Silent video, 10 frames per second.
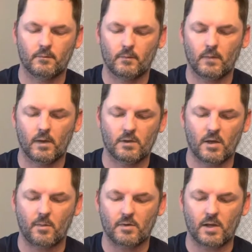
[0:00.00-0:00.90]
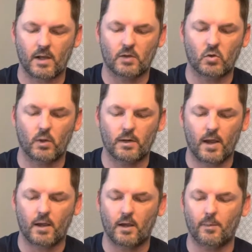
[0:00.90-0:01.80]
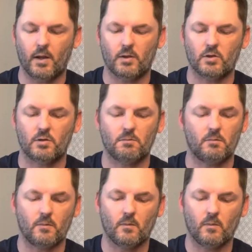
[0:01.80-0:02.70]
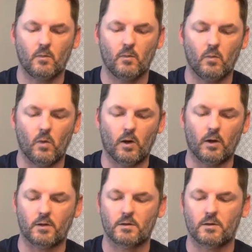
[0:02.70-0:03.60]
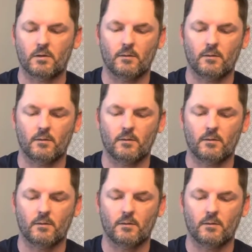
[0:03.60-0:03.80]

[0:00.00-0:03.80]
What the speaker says: It's almost like a tool and die company, it just works.